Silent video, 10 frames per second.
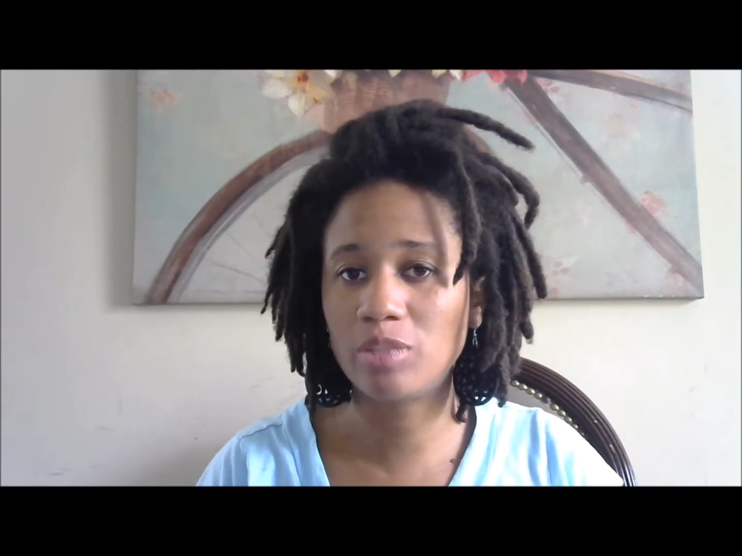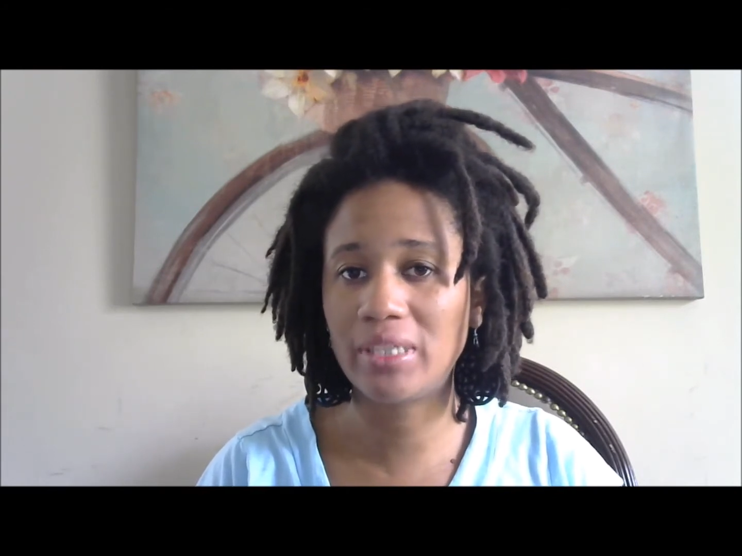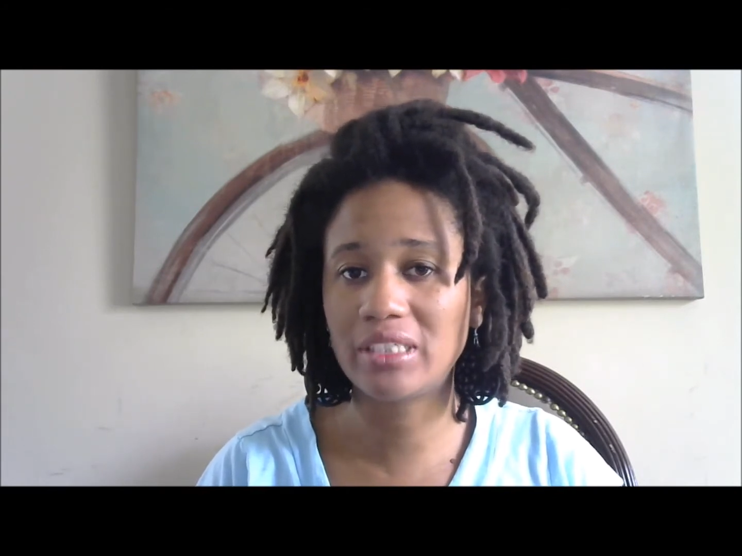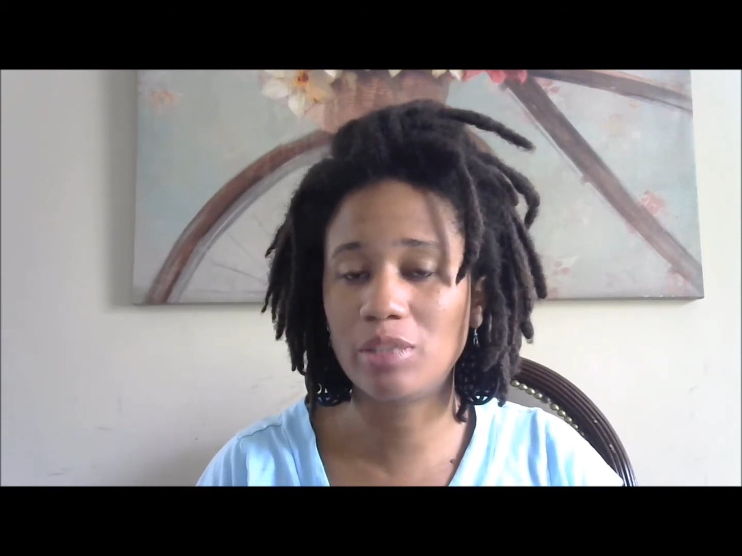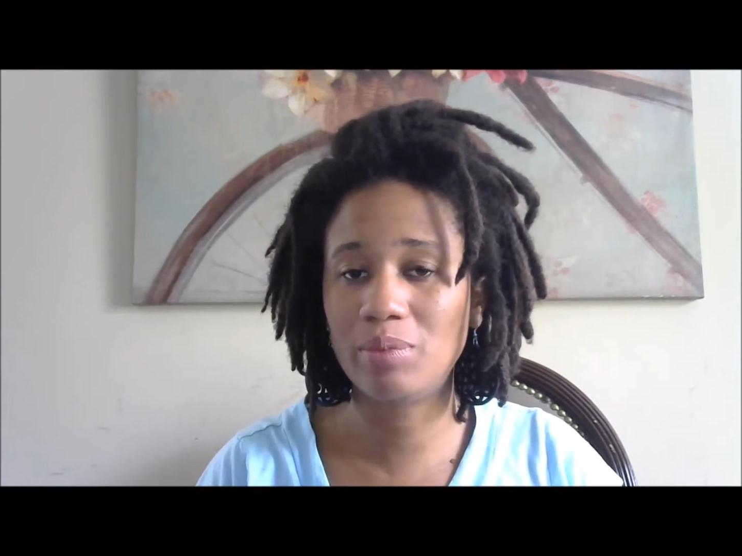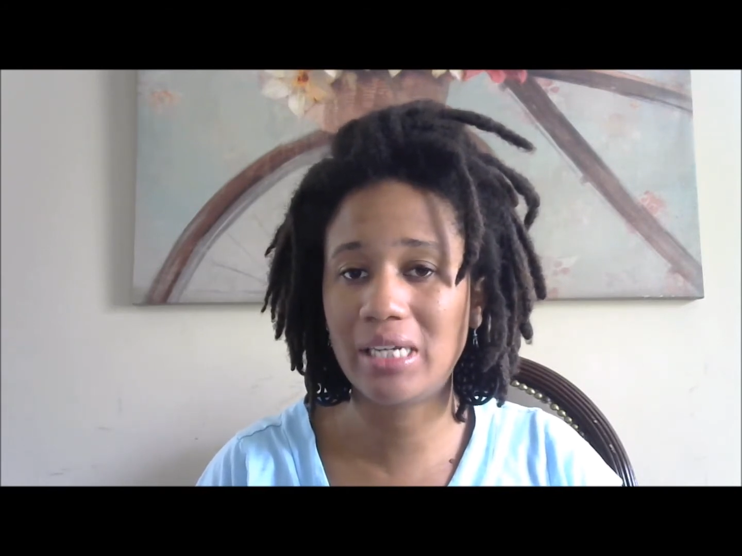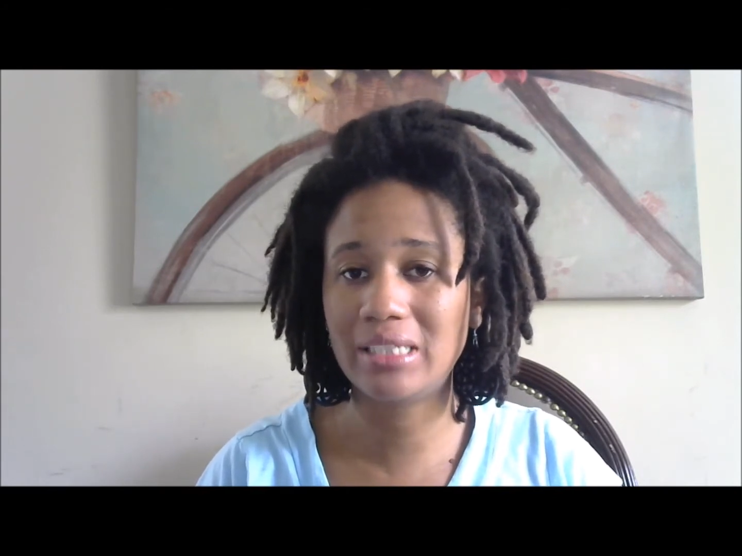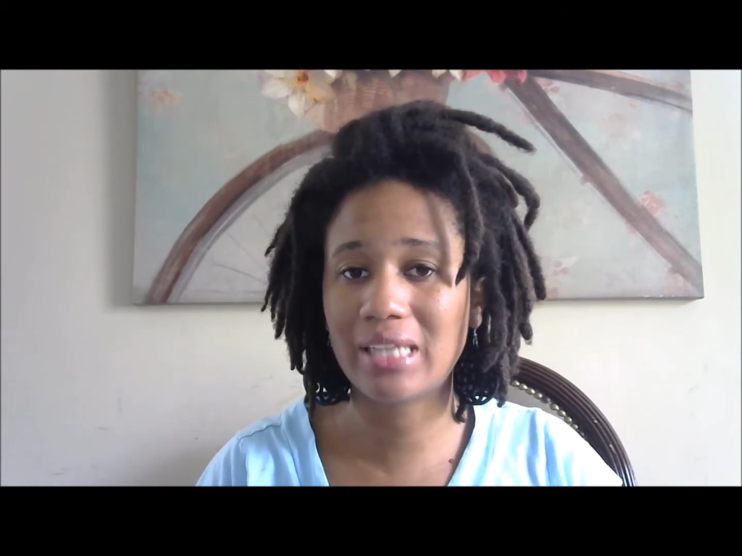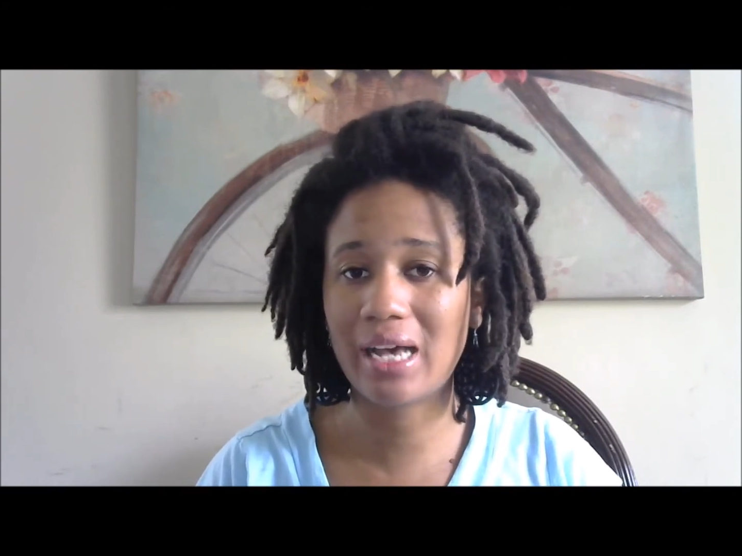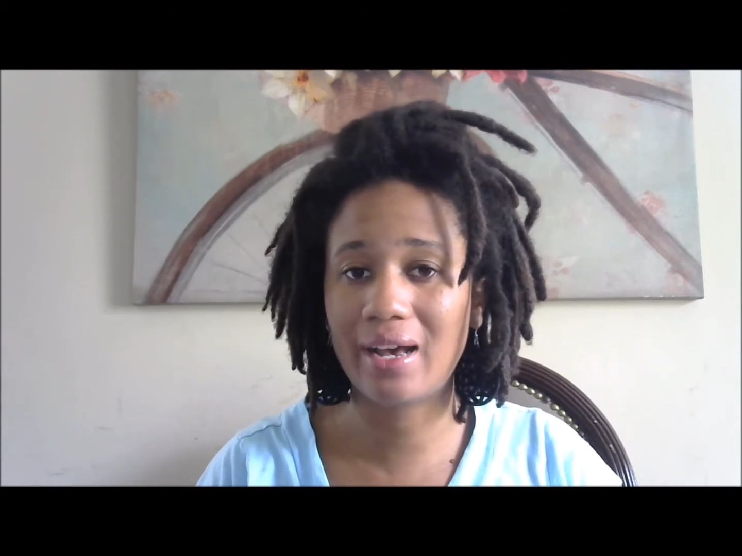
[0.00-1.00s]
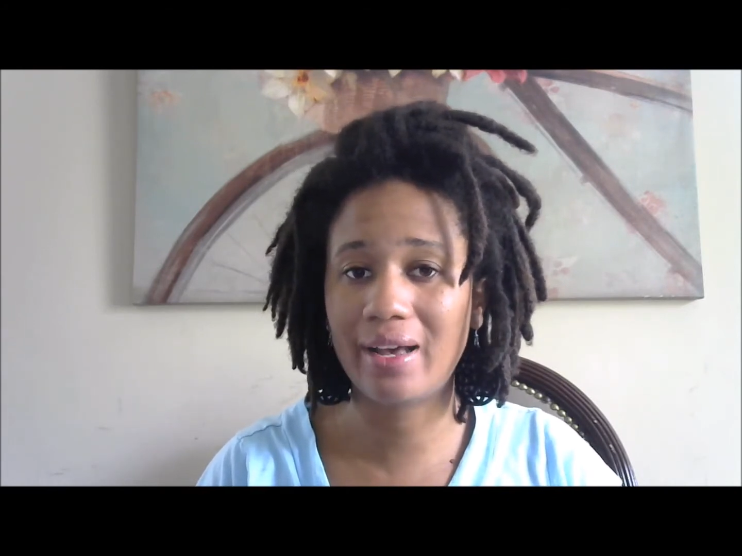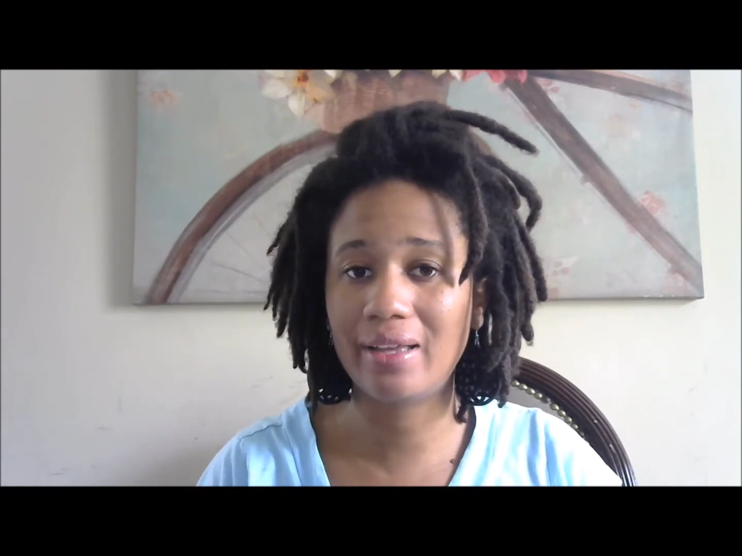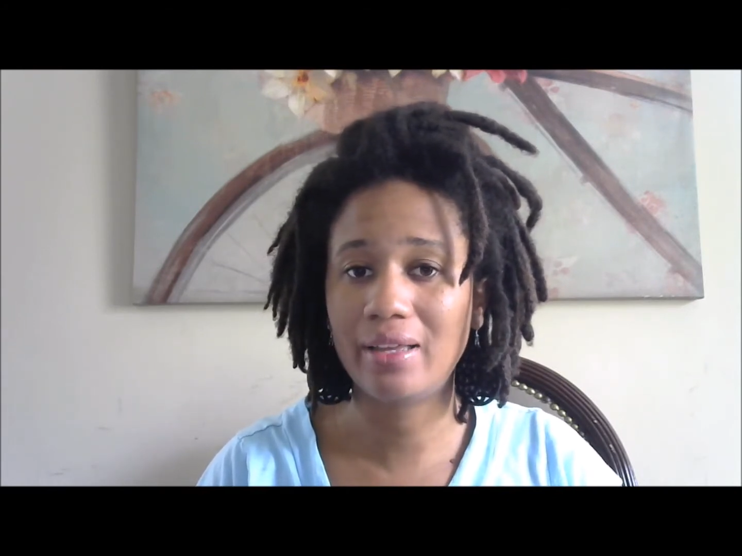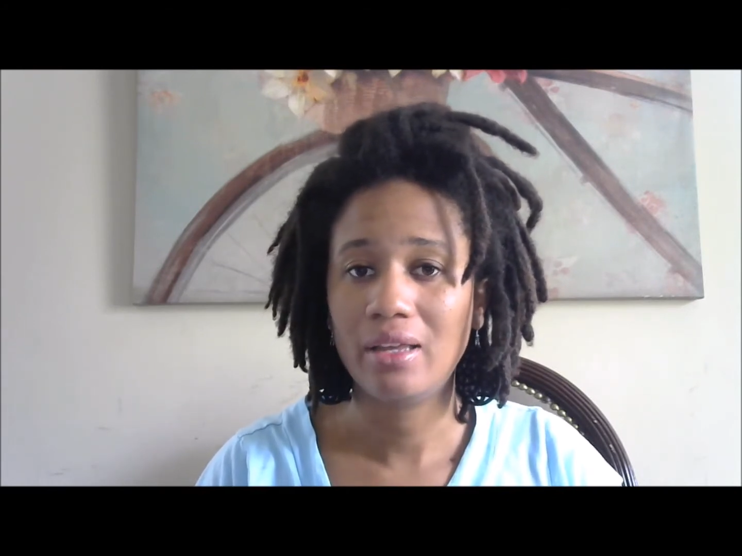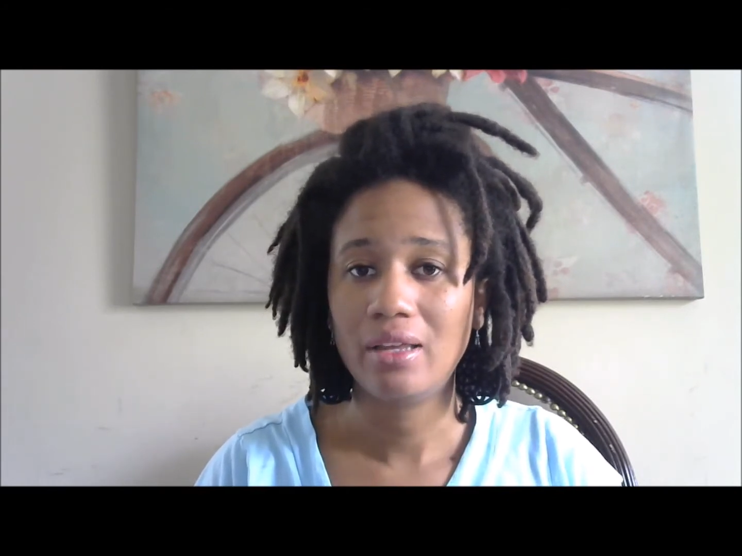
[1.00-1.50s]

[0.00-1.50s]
basically means I